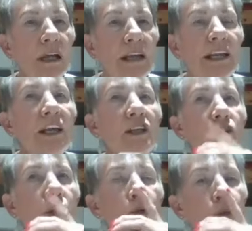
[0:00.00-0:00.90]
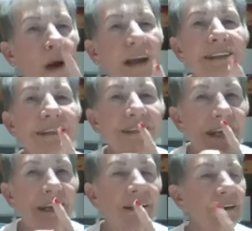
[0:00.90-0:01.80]
There is not one
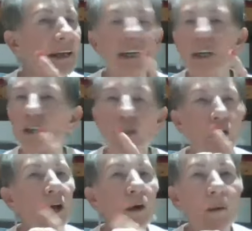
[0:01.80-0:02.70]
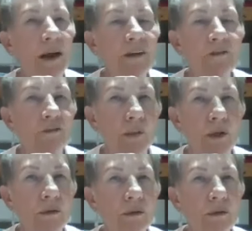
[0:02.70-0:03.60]
second that he is not away from you.